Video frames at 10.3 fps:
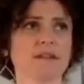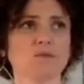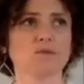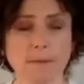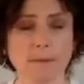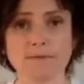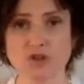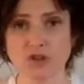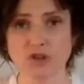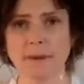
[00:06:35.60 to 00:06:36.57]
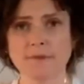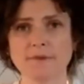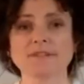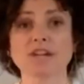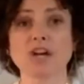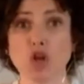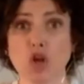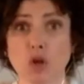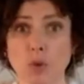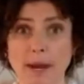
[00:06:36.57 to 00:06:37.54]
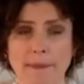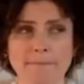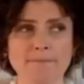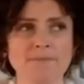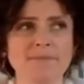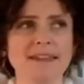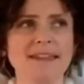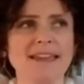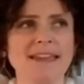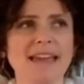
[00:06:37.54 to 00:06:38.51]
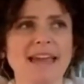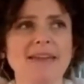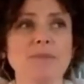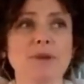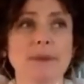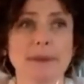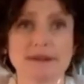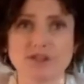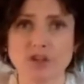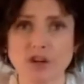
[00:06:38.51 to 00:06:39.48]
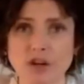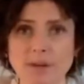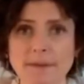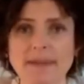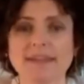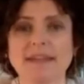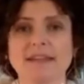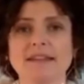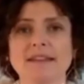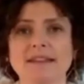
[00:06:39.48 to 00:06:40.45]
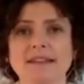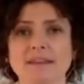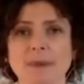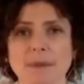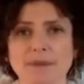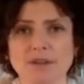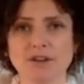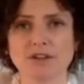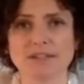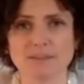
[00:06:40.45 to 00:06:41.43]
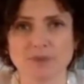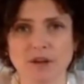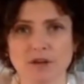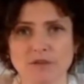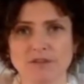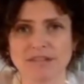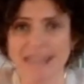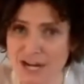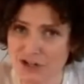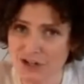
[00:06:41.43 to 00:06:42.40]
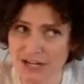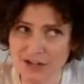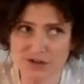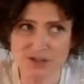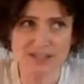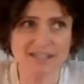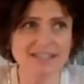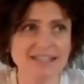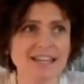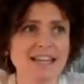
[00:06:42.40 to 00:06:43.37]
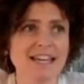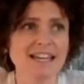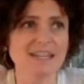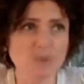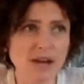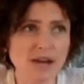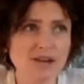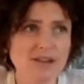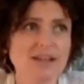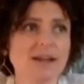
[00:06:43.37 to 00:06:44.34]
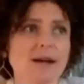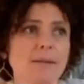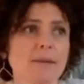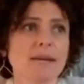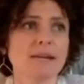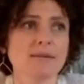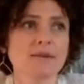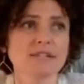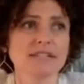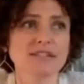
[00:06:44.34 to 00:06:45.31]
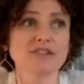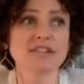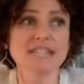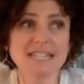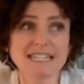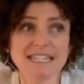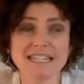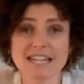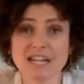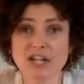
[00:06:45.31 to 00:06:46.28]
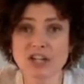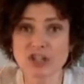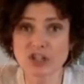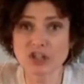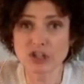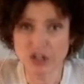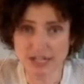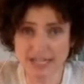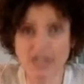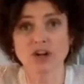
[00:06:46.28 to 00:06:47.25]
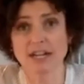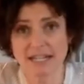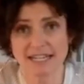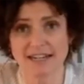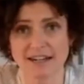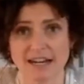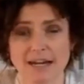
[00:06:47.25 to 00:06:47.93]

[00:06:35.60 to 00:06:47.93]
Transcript: red chili peppers along the way, and then brought it back to Europe, and then the popularity spread over to the Asian countries as well. In particular, Indian cooking, or Indian